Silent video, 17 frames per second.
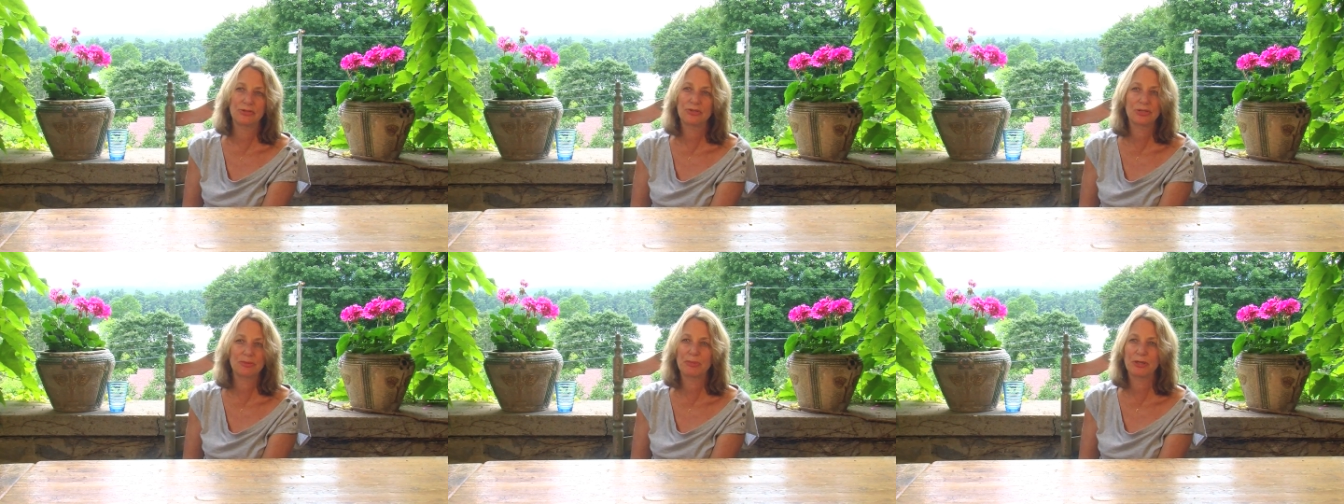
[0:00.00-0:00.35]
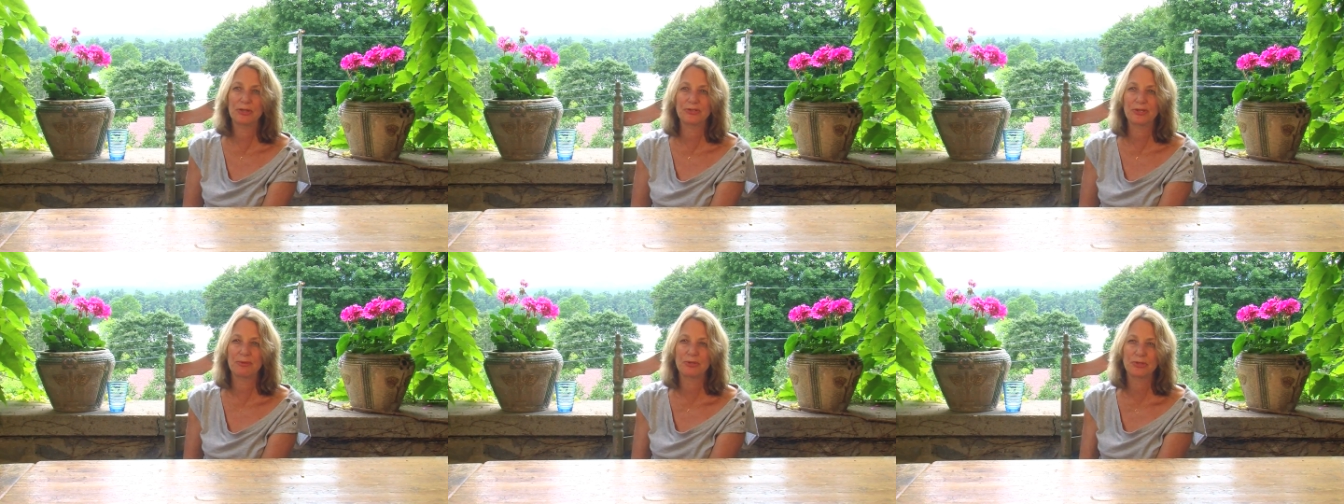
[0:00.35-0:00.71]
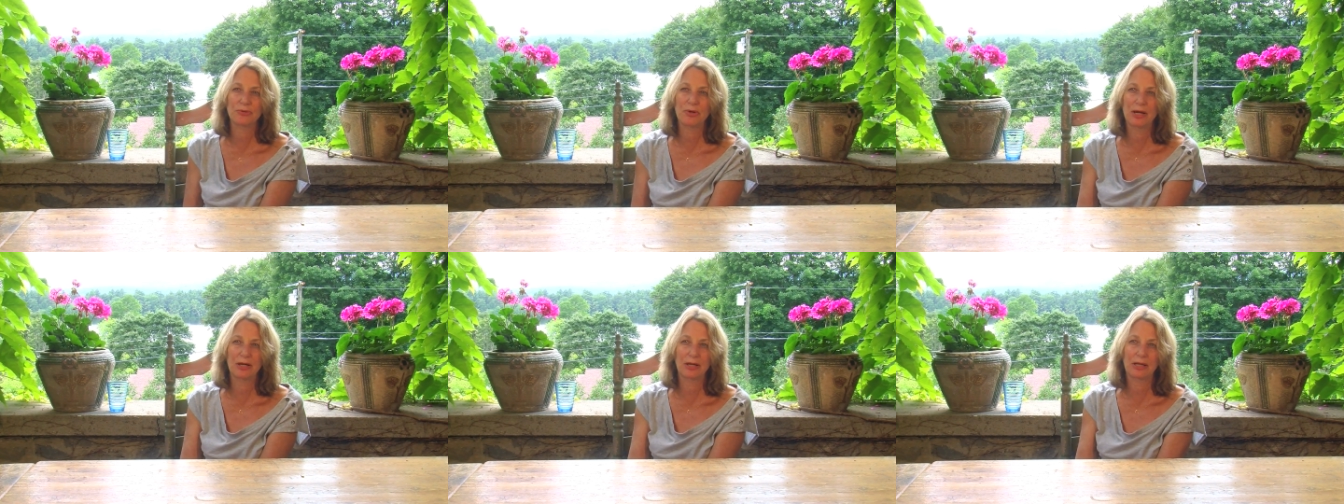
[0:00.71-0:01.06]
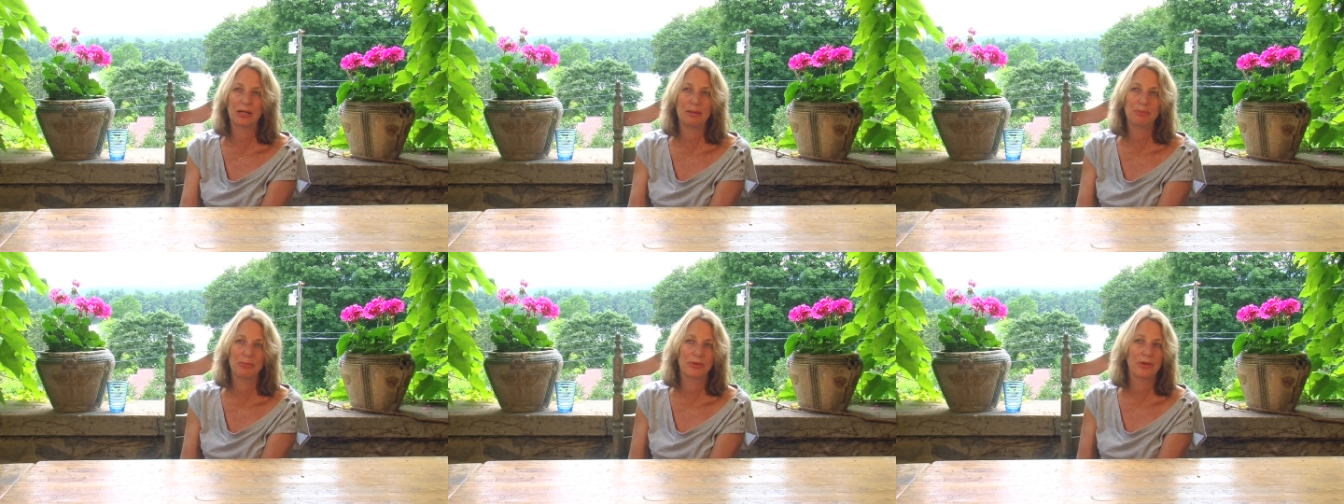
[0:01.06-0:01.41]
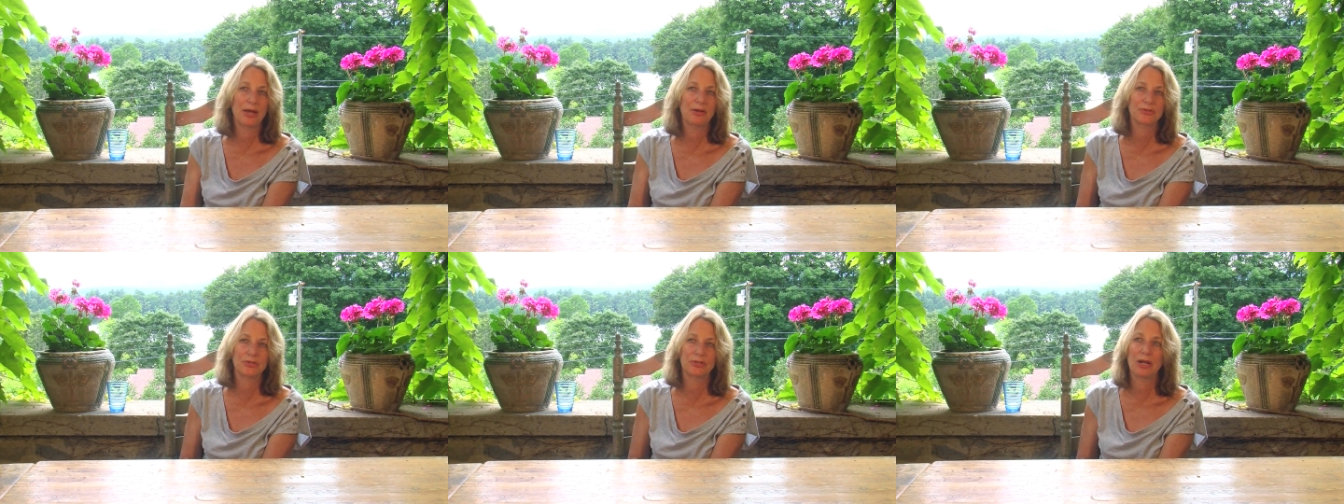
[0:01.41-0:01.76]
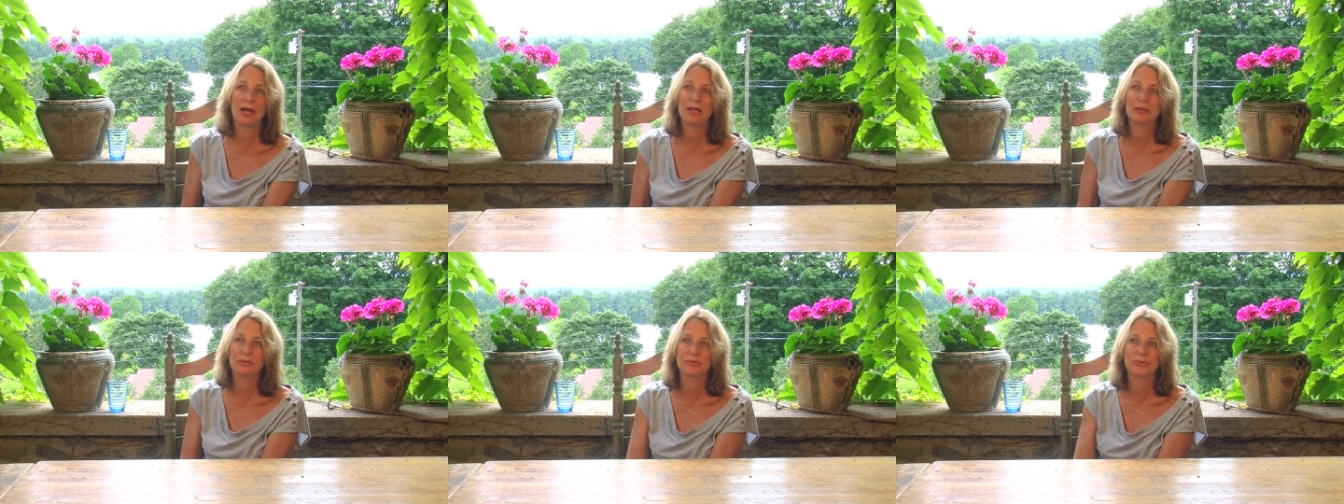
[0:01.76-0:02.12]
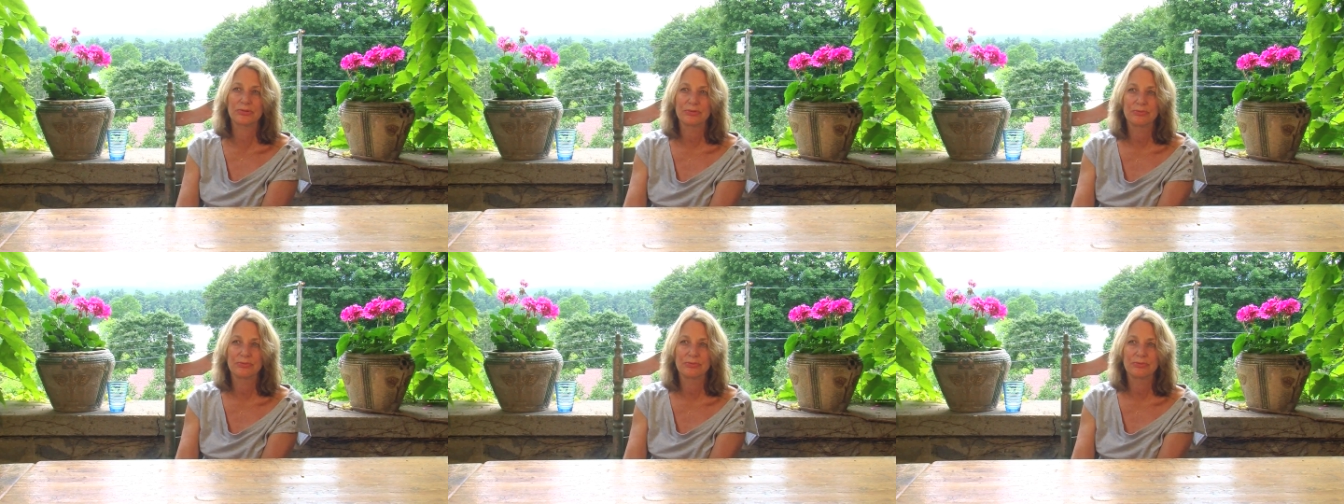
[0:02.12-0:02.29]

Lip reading: just because I was trying to keep $1,000.